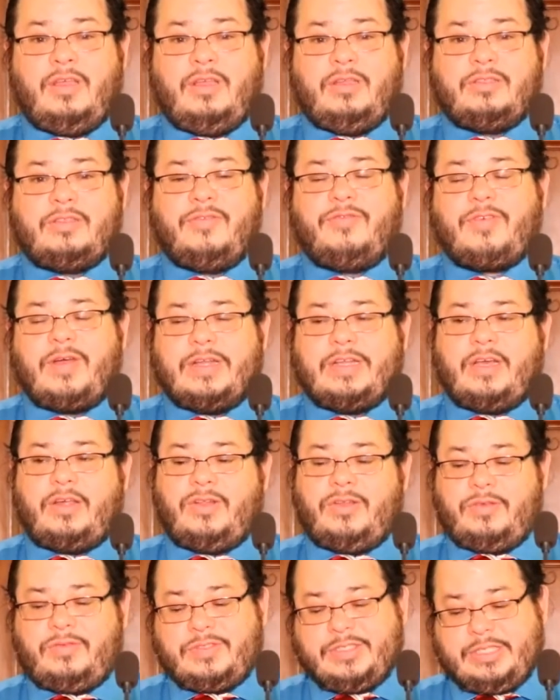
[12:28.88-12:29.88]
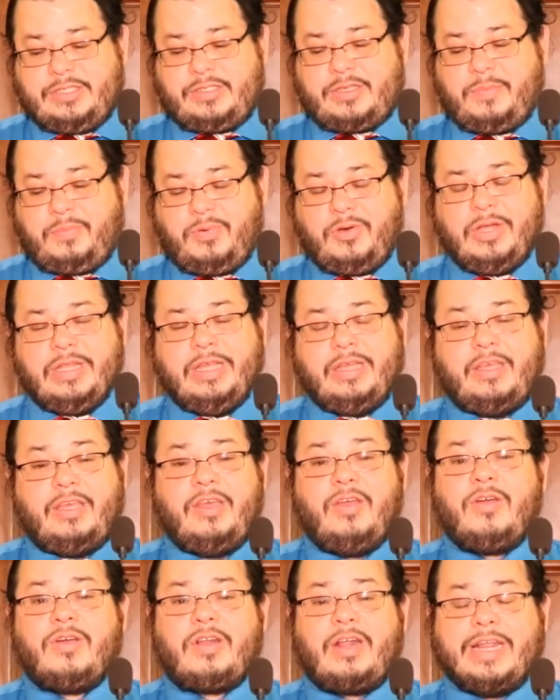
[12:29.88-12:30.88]
to find out if she's completely
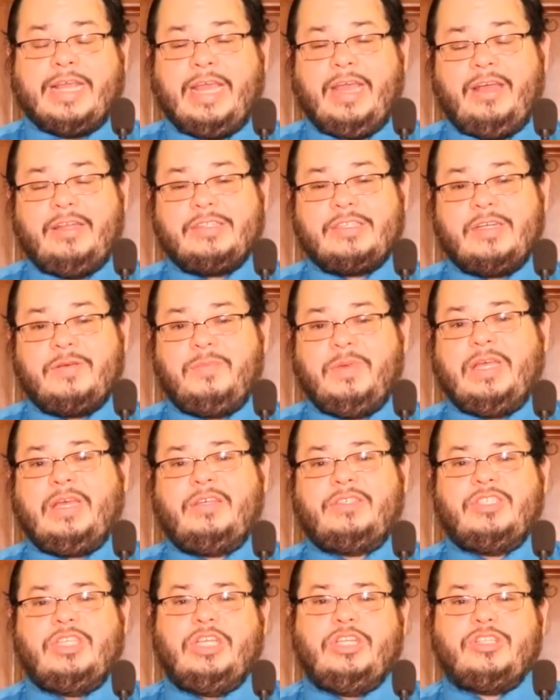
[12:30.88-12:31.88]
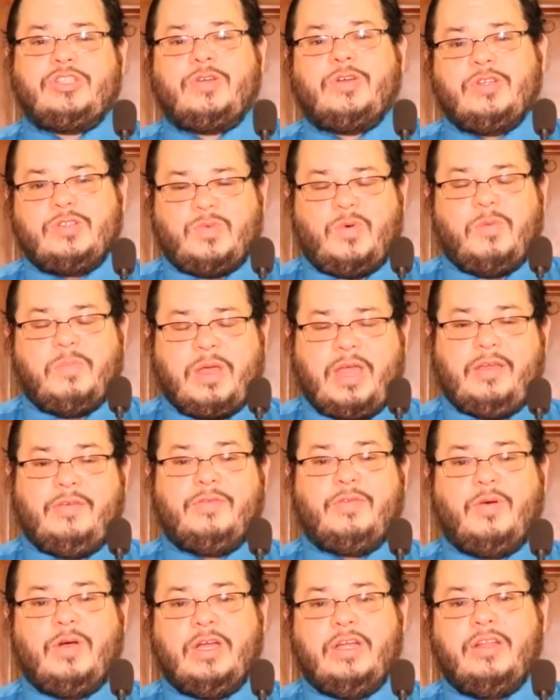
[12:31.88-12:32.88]
cured on cancer because the insurance won't pay
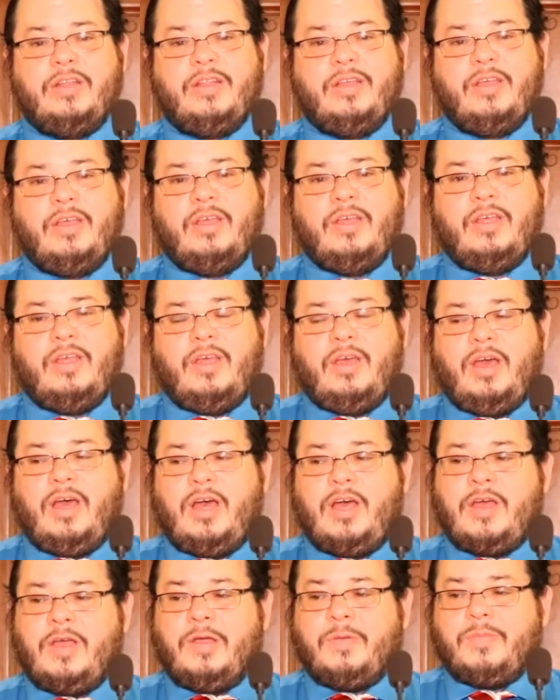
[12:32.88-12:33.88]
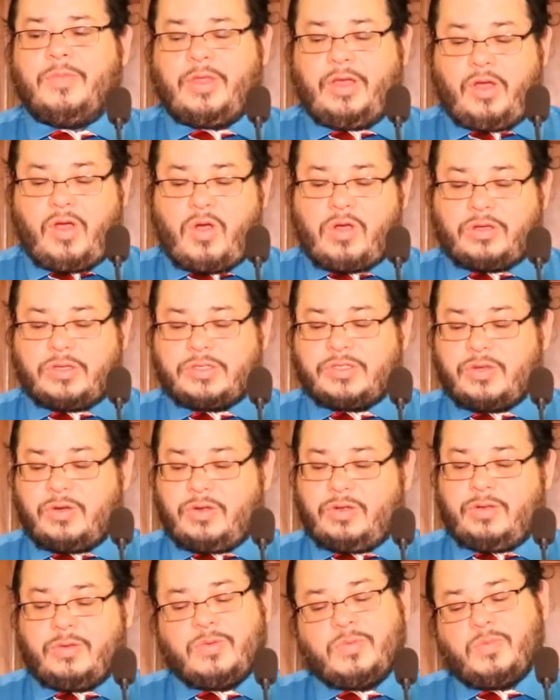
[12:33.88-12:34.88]
for it. There are
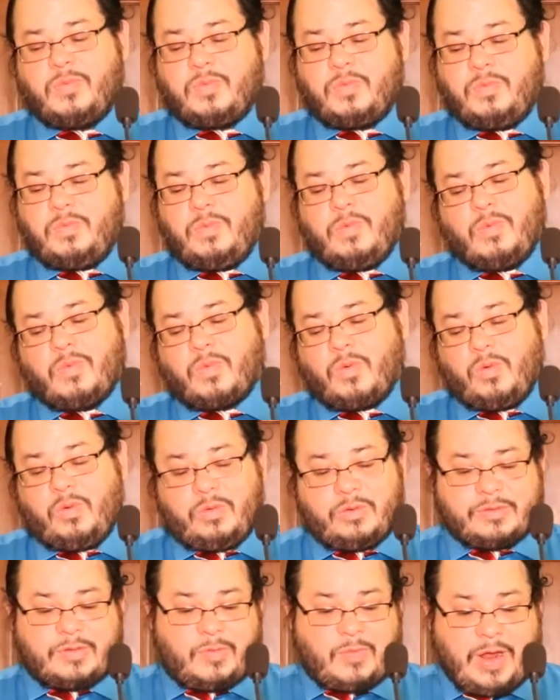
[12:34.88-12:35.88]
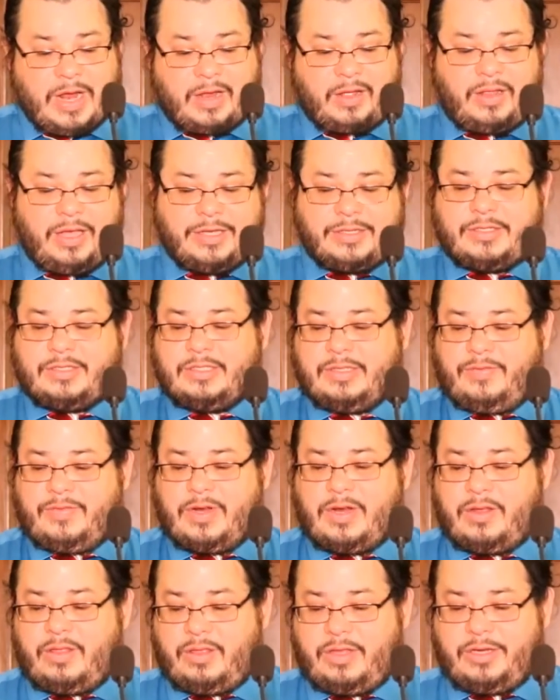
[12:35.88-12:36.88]
certain rules and regulations
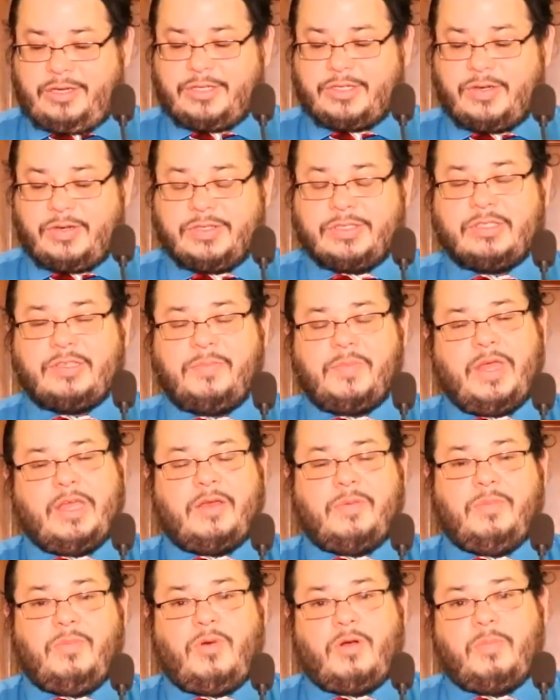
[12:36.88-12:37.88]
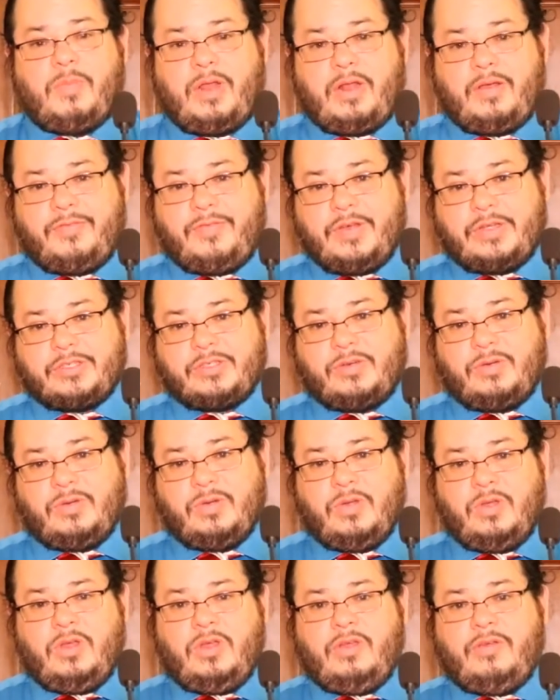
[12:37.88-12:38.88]
even under the insurance to make it more
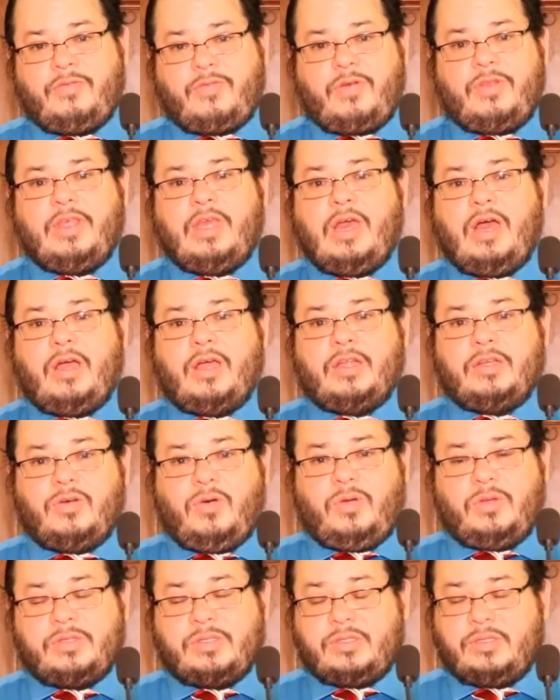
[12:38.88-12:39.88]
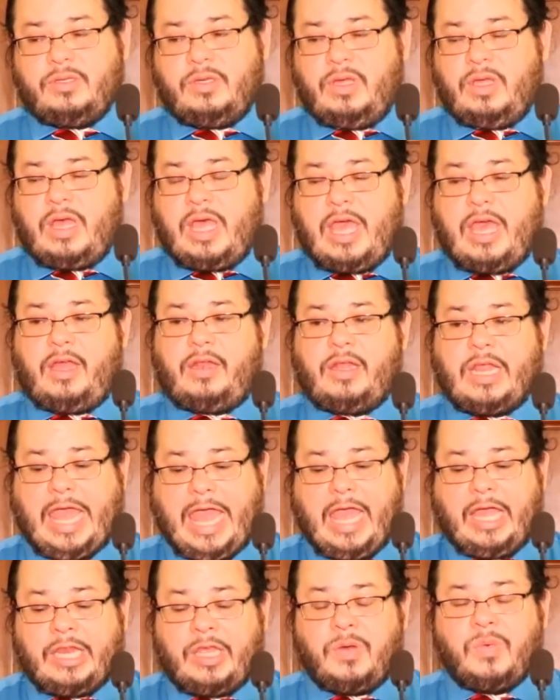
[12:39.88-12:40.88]
beneficial for the young adults and
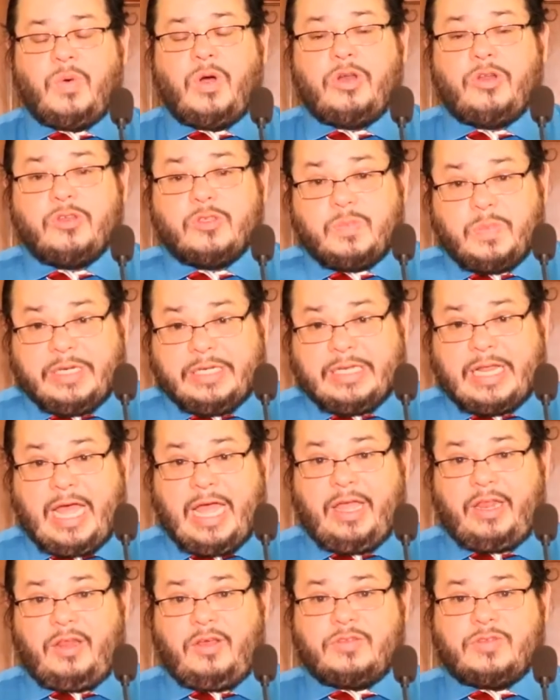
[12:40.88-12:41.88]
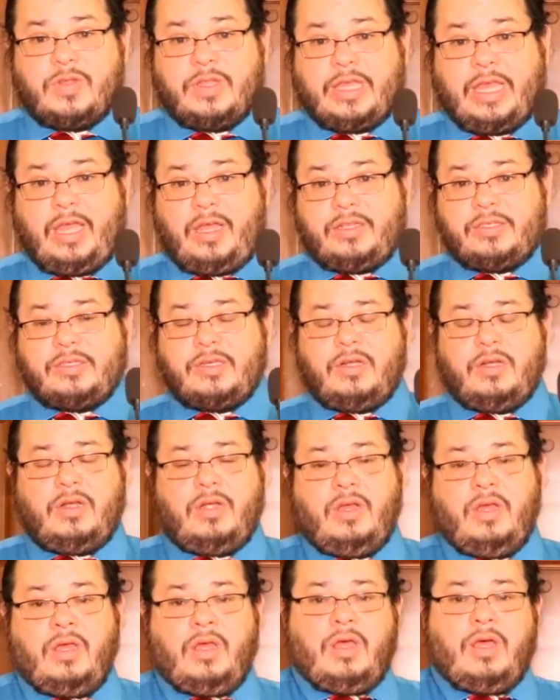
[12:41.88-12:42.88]
anyone who's been diagnosed with cancer.
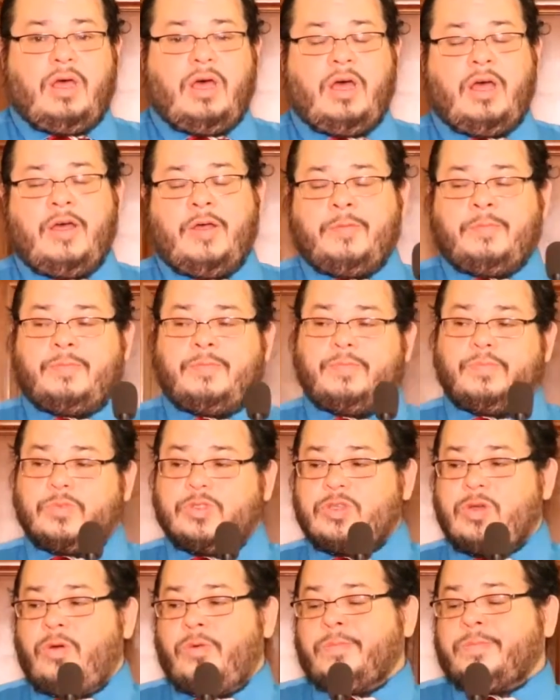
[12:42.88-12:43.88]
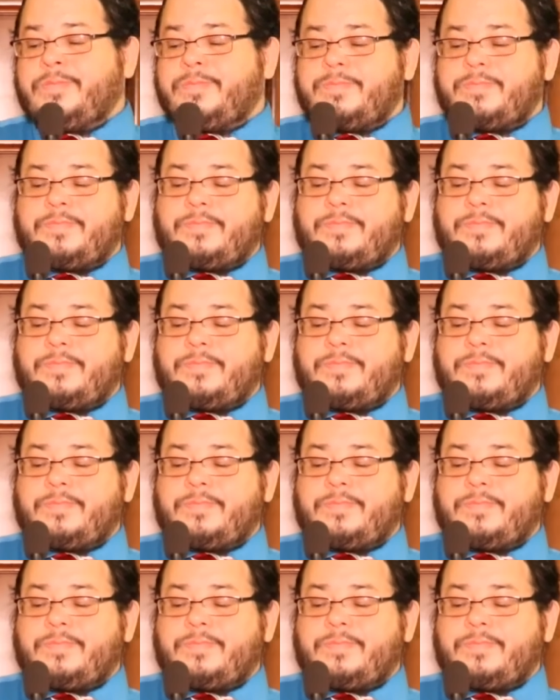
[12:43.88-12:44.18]
So